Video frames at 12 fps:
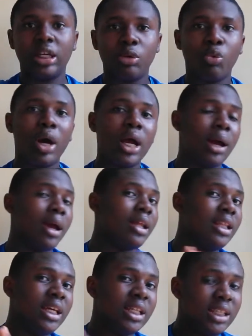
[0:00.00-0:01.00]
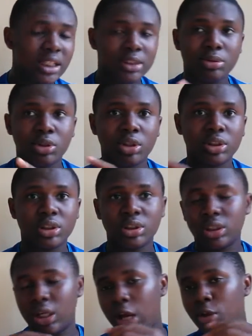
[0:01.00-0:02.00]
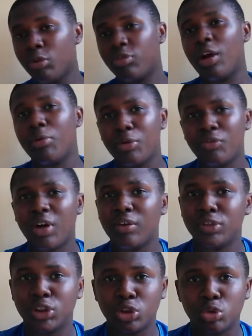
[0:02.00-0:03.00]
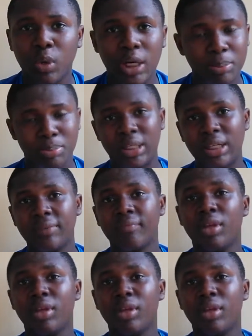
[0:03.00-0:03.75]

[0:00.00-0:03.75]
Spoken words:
why I need this, because I know 5.5 inch is quite big,